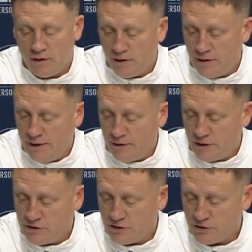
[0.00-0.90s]
and I
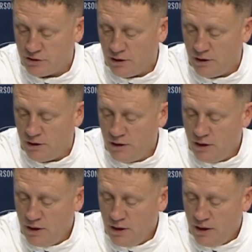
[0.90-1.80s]
just I
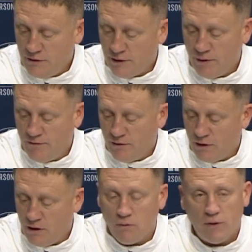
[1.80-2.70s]
think we have a long
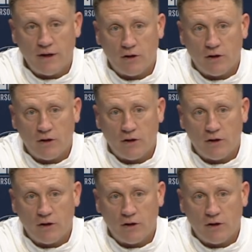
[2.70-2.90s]
way to go,